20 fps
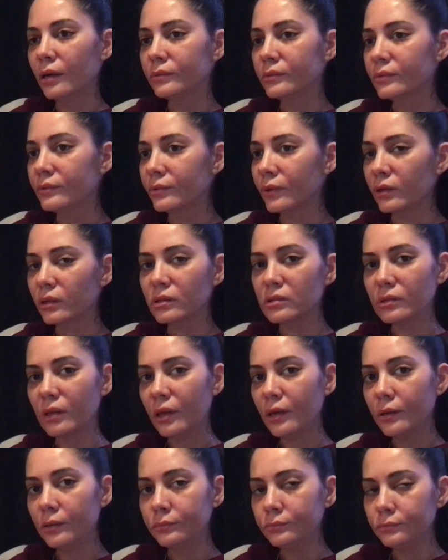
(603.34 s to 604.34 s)
was very
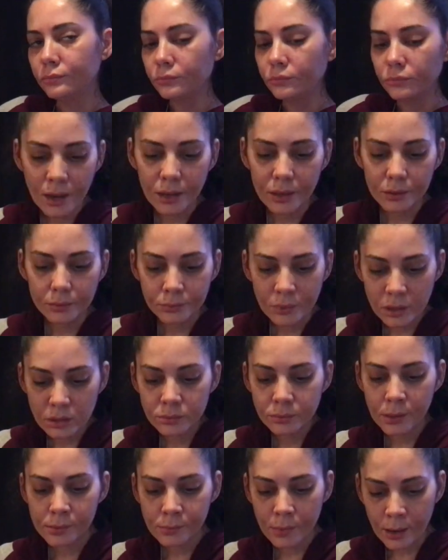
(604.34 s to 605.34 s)
scared. I went
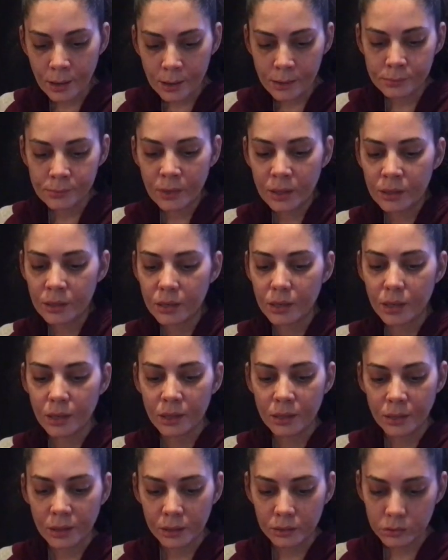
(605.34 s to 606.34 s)
to my mom
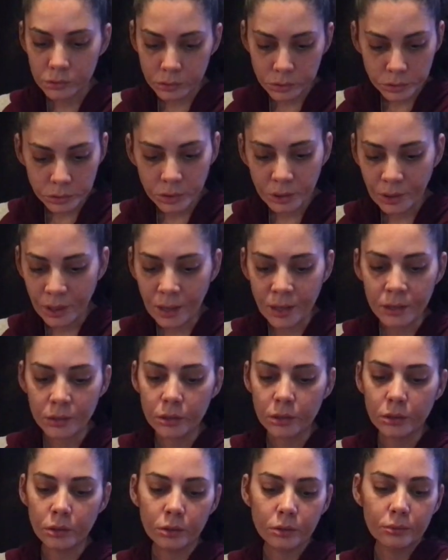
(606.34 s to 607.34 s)
and I told her again,
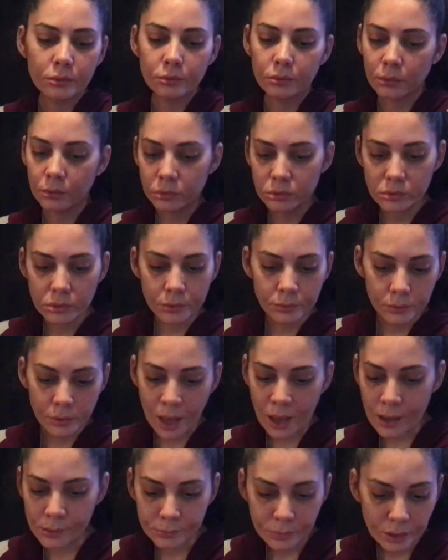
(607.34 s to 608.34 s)
you know, what was
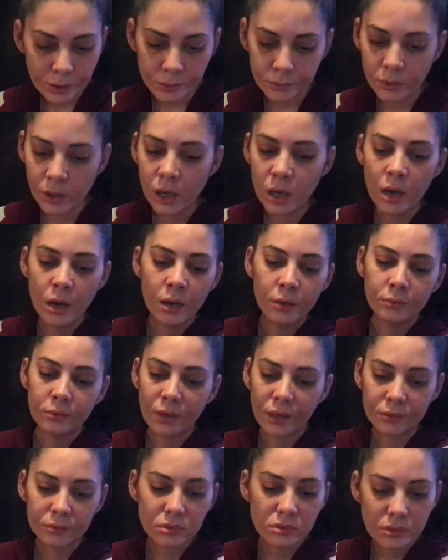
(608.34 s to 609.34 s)
happening
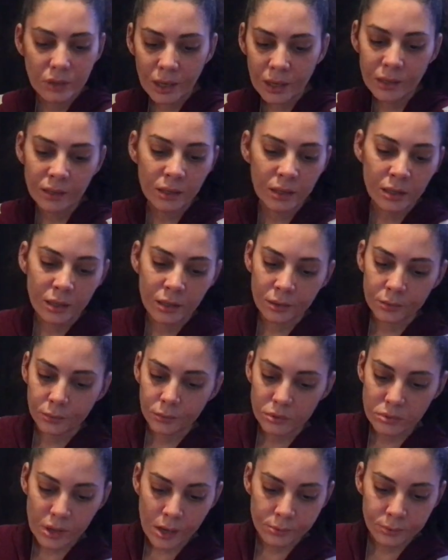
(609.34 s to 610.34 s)
when I was skating and
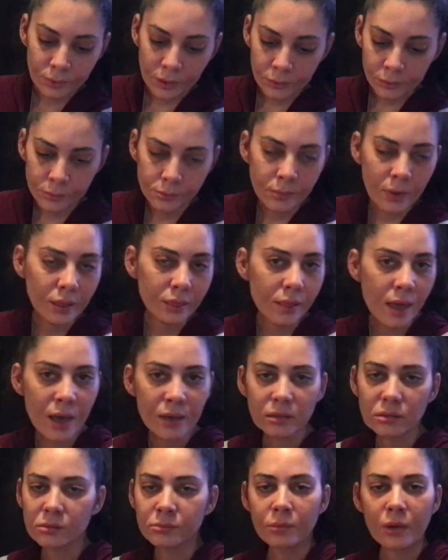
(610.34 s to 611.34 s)
what was happening with my
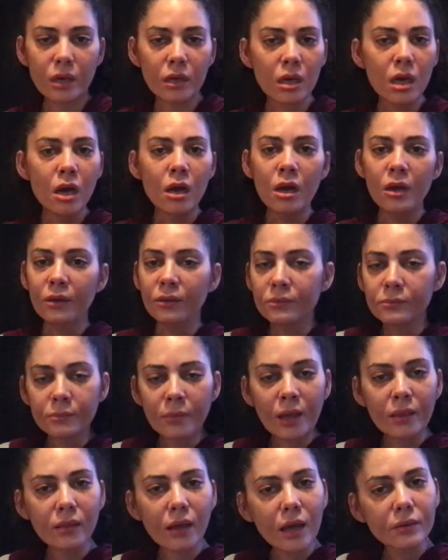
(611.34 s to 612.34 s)
legs and my
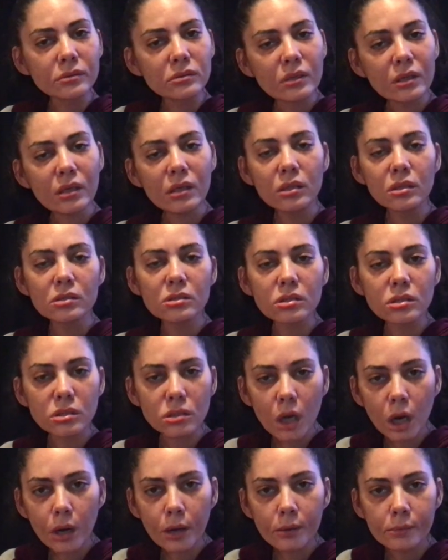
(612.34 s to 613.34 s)
I was getting these
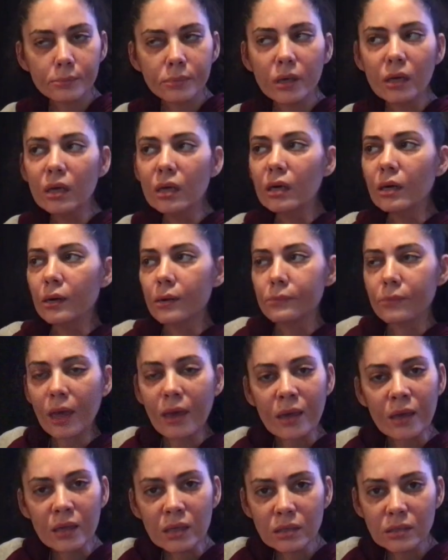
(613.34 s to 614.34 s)
sharp
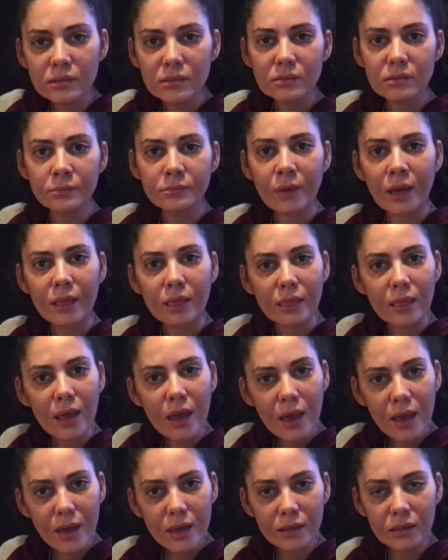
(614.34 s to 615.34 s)
pains in my
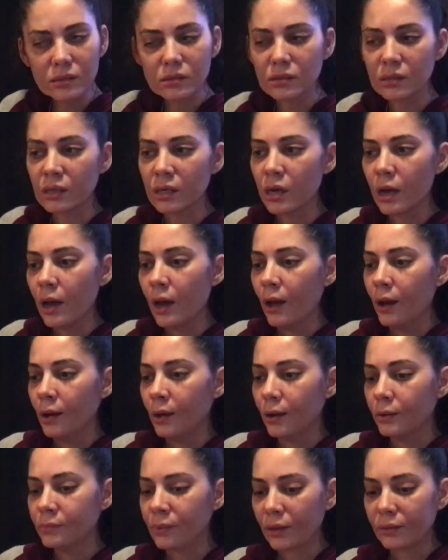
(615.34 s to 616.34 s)
legs and
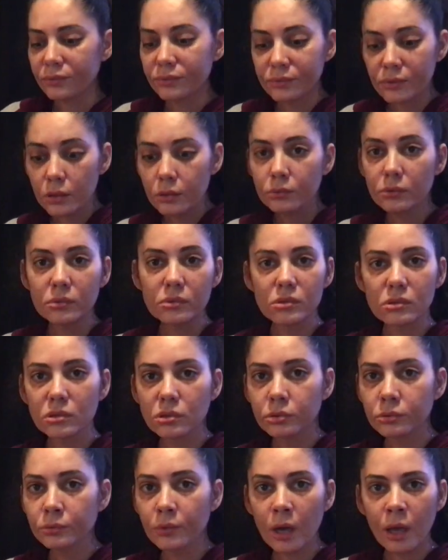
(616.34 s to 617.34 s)
my feet would
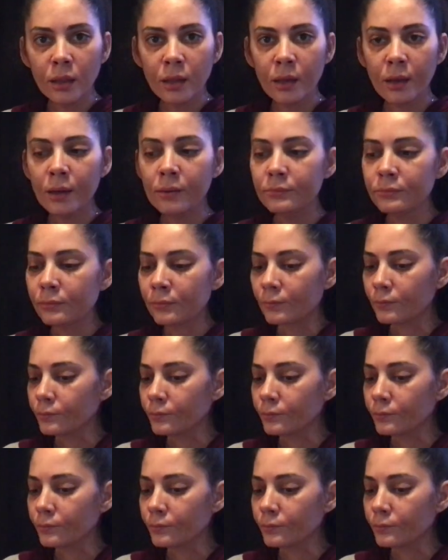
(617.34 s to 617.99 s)
swell up.